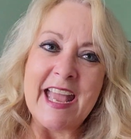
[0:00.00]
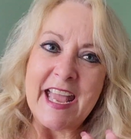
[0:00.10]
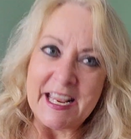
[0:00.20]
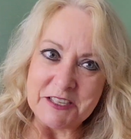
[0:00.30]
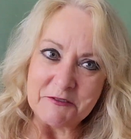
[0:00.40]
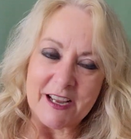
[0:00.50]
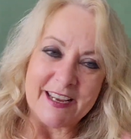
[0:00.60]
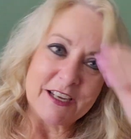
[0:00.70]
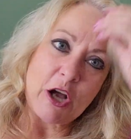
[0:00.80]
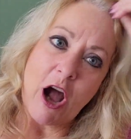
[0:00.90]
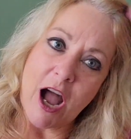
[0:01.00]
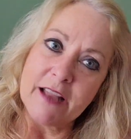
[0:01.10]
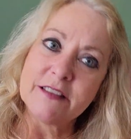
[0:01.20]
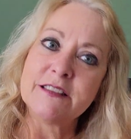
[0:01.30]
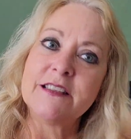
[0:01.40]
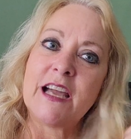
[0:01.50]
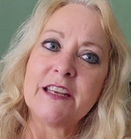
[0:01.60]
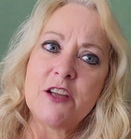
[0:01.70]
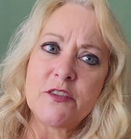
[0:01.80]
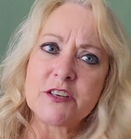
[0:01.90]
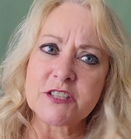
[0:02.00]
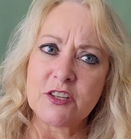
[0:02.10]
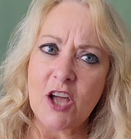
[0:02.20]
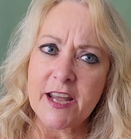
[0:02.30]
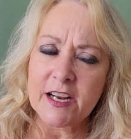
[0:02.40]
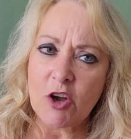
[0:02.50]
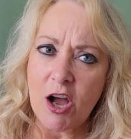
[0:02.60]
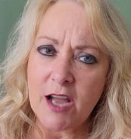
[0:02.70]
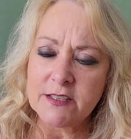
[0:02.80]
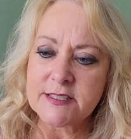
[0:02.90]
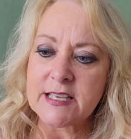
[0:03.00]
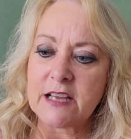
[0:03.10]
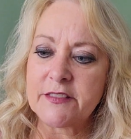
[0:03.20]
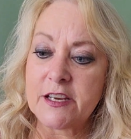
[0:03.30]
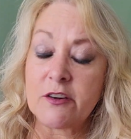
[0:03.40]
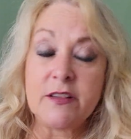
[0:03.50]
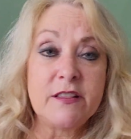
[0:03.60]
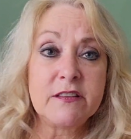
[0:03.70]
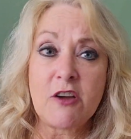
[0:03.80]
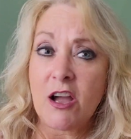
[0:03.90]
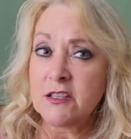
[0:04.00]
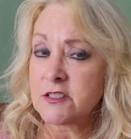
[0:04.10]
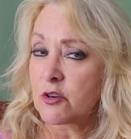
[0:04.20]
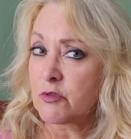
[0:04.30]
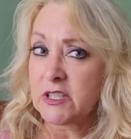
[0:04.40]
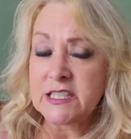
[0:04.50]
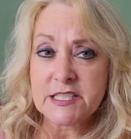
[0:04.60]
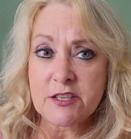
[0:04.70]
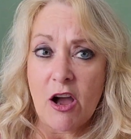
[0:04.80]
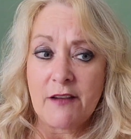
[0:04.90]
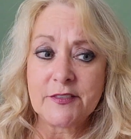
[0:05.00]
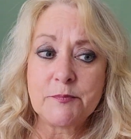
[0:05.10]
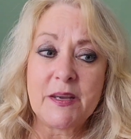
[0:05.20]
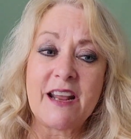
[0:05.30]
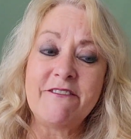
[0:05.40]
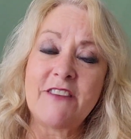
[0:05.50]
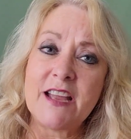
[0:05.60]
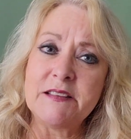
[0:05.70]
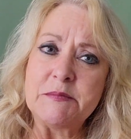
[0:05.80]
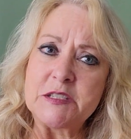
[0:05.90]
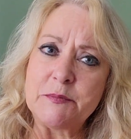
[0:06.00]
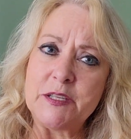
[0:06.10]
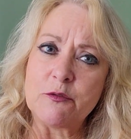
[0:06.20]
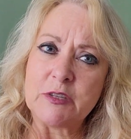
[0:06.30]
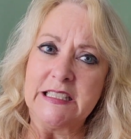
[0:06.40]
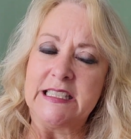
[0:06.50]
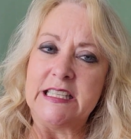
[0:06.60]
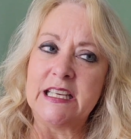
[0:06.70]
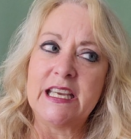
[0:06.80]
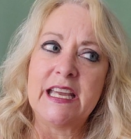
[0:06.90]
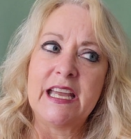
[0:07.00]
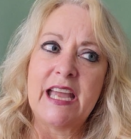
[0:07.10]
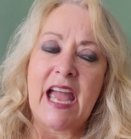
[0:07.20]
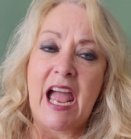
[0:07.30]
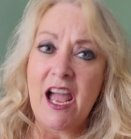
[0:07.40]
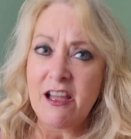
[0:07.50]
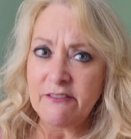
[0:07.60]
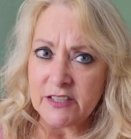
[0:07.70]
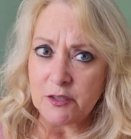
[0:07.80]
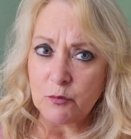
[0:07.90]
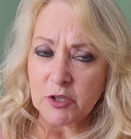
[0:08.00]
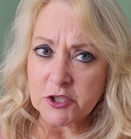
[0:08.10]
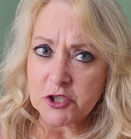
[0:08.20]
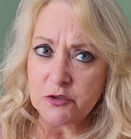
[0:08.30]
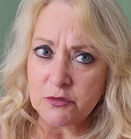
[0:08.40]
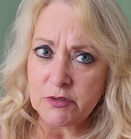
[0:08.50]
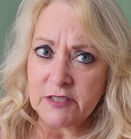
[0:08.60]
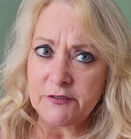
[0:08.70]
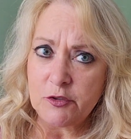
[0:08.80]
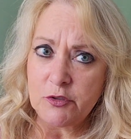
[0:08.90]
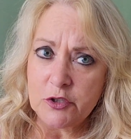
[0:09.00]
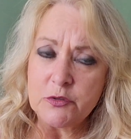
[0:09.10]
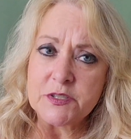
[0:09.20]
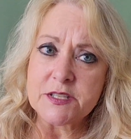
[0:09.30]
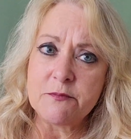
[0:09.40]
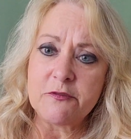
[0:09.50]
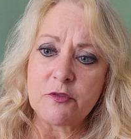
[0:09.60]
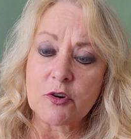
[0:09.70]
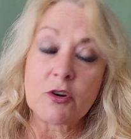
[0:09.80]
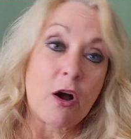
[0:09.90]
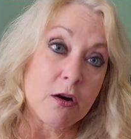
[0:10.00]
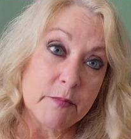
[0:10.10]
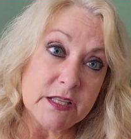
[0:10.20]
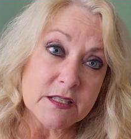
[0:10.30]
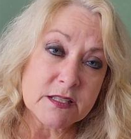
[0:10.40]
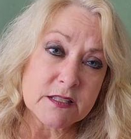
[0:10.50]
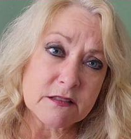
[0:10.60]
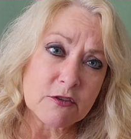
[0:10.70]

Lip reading: Anyway, cotton, I know there's a lot of cottons out there, and cottons are really soft, but I find them to be really heavy if you use them for garments.